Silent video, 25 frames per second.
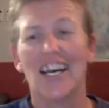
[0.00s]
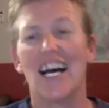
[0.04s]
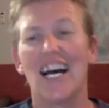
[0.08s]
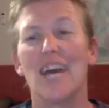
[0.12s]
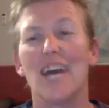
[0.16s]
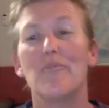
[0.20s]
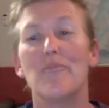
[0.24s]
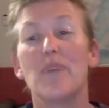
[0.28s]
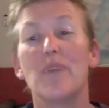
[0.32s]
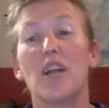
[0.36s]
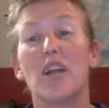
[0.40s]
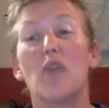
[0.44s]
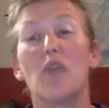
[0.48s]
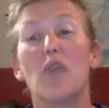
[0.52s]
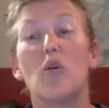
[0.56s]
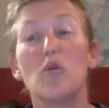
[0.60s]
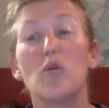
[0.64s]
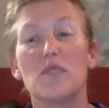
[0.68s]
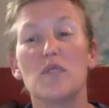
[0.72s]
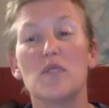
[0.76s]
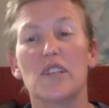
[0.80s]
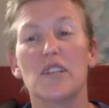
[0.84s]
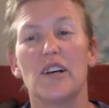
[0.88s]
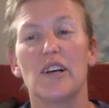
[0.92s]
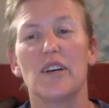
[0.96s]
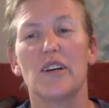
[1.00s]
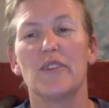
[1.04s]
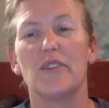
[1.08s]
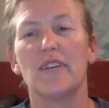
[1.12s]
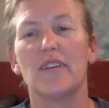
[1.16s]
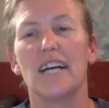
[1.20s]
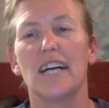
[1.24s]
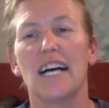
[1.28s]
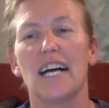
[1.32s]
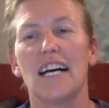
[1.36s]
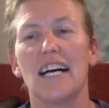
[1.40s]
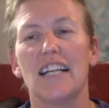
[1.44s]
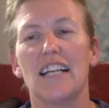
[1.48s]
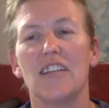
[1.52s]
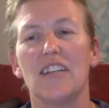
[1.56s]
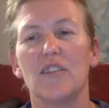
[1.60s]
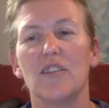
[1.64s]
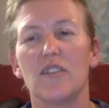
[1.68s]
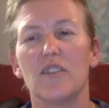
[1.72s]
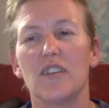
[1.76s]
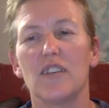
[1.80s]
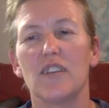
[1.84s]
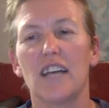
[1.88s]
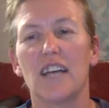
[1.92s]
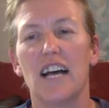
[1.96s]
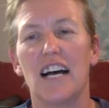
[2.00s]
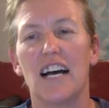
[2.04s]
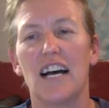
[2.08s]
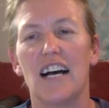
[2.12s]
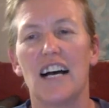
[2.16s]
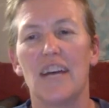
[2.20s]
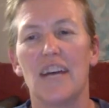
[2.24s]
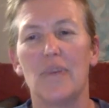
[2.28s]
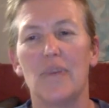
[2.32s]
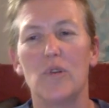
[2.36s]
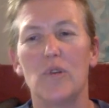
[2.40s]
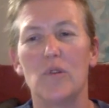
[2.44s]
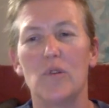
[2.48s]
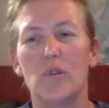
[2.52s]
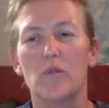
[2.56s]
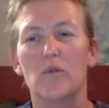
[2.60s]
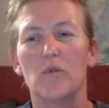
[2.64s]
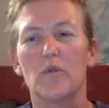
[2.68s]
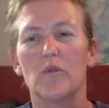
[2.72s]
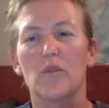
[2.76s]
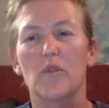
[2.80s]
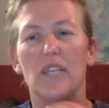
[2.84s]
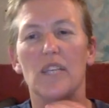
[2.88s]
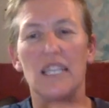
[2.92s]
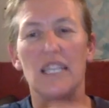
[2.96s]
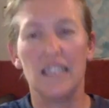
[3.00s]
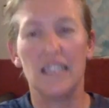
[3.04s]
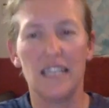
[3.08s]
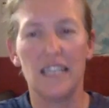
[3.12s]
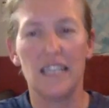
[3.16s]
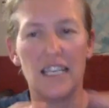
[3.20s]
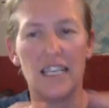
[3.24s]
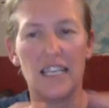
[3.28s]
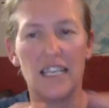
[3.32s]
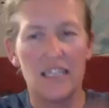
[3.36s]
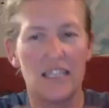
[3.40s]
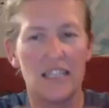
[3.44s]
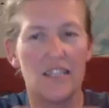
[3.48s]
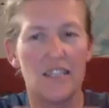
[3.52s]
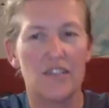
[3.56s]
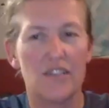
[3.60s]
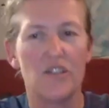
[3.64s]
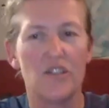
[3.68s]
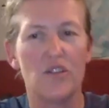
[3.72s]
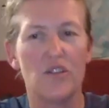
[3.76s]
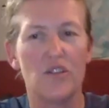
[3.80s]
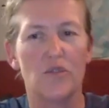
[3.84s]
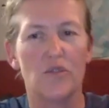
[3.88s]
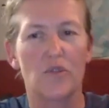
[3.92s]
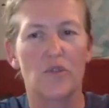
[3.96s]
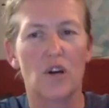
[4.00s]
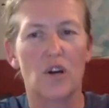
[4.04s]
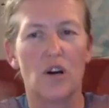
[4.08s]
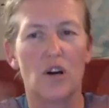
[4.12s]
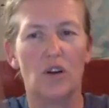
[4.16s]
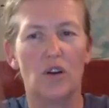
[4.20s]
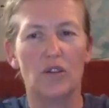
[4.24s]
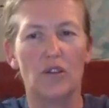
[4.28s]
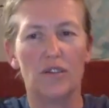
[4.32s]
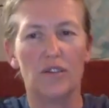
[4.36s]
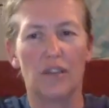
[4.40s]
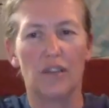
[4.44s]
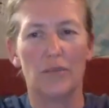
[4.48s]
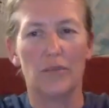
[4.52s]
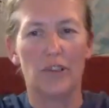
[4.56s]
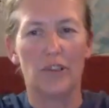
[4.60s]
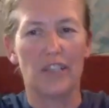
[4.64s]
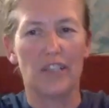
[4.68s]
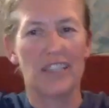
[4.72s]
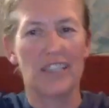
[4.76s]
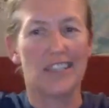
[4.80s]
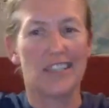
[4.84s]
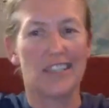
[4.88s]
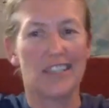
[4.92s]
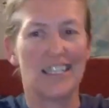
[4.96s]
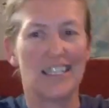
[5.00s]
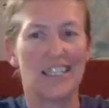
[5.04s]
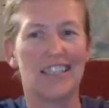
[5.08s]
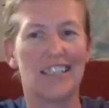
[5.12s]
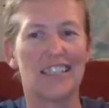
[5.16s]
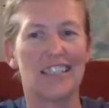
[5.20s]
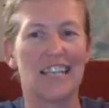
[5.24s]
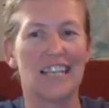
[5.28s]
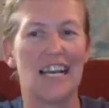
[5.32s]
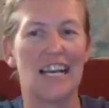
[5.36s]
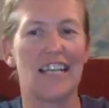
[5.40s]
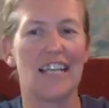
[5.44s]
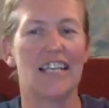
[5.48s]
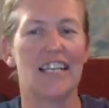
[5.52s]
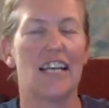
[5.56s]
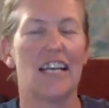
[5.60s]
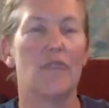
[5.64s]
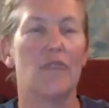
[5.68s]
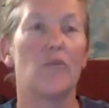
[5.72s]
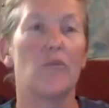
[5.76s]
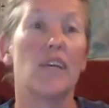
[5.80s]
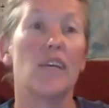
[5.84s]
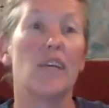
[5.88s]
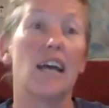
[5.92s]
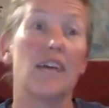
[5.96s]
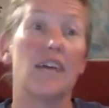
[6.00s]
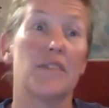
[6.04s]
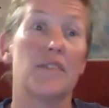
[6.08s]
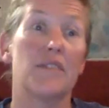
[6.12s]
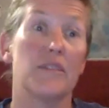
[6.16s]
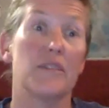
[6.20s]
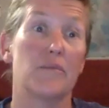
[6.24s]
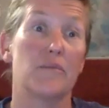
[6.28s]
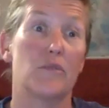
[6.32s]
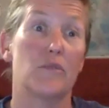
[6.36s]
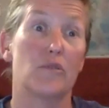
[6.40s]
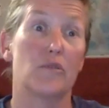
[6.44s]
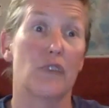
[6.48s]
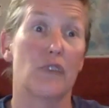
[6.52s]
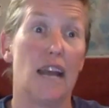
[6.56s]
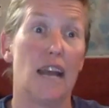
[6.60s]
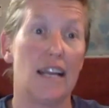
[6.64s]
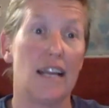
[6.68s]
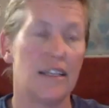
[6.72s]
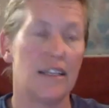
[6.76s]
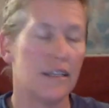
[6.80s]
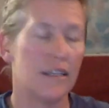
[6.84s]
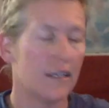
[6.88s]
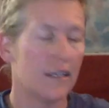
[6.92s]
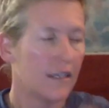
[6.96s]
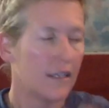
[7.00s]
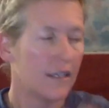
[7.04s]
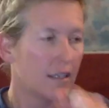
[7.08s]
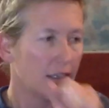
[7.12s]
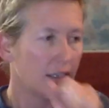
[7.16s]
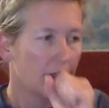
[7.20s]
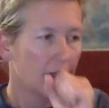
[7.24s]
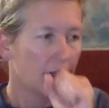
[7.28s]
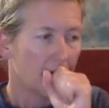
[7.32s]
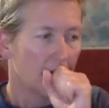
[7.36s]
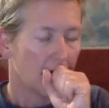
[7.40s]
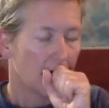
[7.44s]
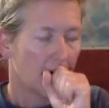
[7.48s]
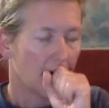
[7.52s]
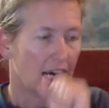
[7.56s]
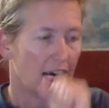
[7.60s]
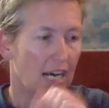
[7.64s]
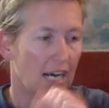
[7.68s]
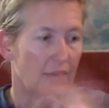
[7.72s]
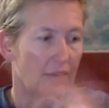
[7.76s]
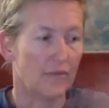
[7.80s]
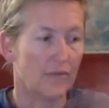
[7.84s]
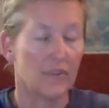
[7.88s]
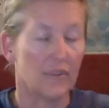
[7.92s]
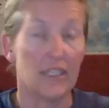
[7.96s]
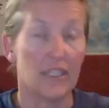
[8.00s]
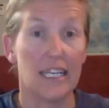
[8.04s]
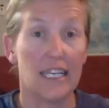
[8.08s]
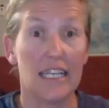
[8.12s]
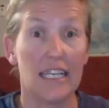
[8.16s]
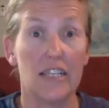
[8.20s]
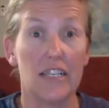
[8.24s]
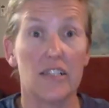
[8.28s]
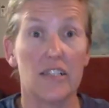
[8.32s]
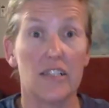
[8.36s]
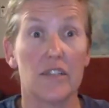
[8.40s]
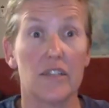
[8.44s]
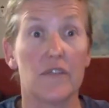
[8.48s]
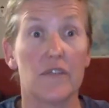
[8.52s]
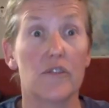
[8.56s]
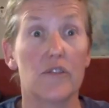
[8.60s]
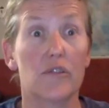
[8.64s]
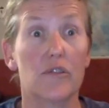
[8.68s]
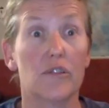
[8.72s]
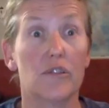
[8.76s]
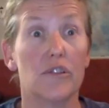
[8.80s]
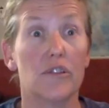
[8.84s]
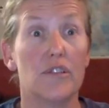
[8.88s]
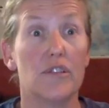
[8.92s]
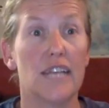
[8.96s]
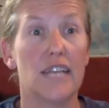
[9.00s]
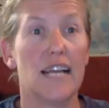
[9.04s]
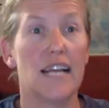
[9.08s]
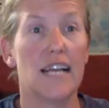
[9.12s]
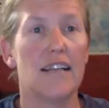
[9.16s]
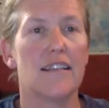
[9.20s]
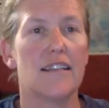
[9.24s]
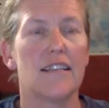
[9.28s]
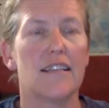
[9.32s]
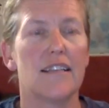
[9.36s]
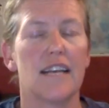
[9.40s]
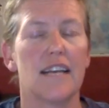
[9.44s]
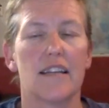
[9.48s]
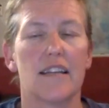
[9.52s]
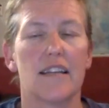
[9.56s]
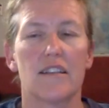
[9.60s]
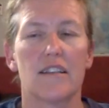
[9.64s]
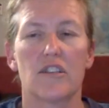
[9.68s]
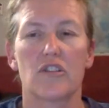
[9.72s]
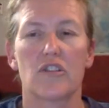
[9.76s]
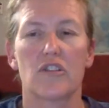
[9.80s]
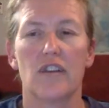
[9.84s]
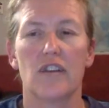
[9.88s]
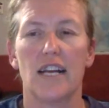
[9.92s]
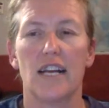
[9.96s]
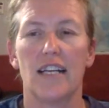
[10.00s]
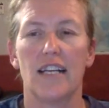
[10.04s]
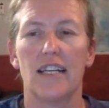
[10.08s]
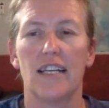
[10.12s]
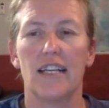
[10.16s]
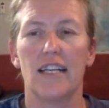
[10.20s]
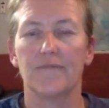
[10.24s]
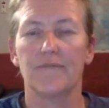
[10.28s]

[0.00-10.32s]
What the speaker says: But also, I'm in this new role, I'm learning to delegate, and we have some great leaders of crew down in South Australia